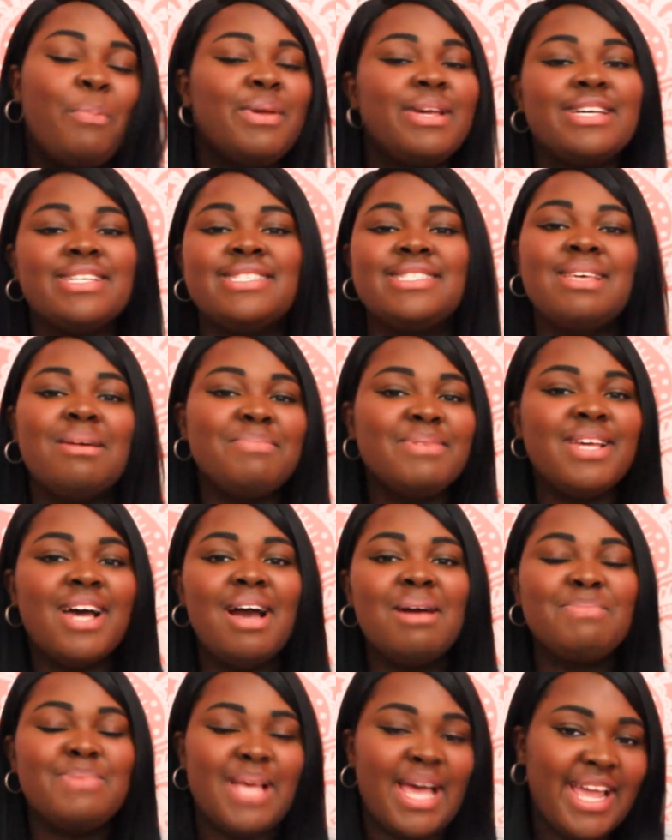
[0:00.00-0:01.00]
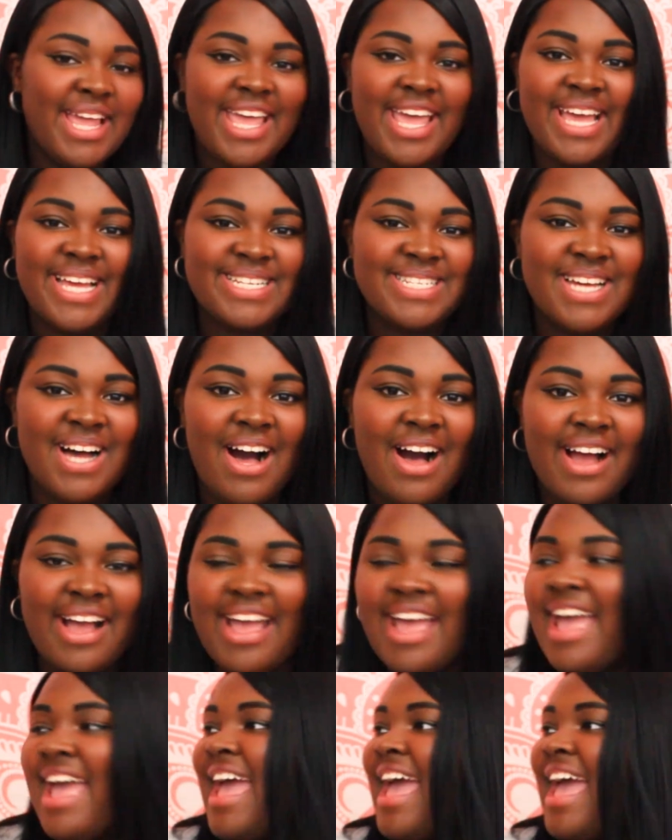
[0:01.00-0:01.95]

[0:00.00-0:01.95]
because sometimes I can't talk